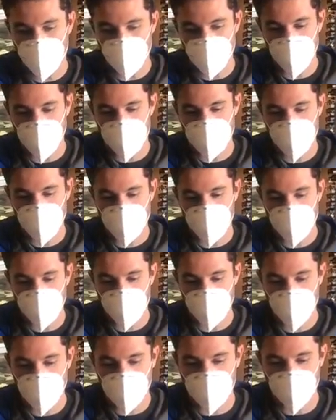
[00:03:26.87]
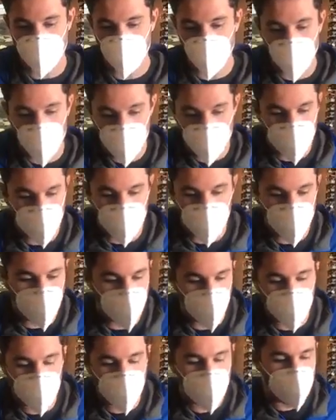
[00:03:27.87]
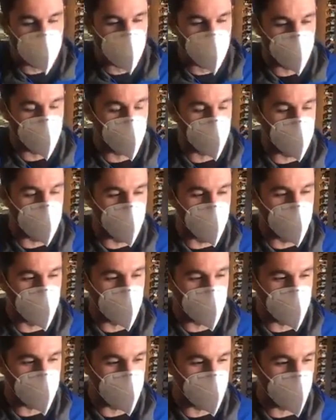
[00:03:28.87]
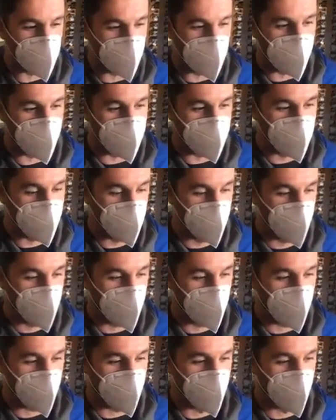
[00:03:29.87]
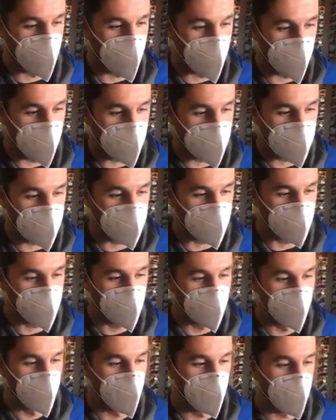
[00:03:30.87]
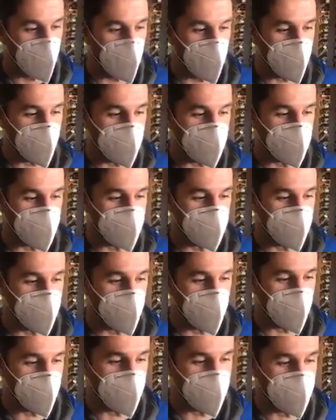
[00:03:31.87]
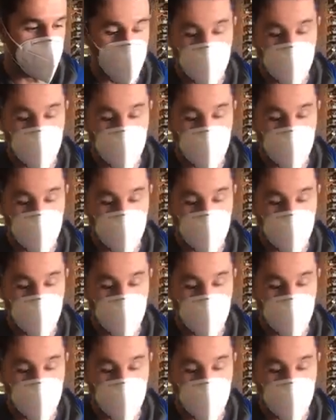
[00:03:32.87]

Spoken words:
I just kind of wanted to do it. No one else was really doing it at the time, my age. And so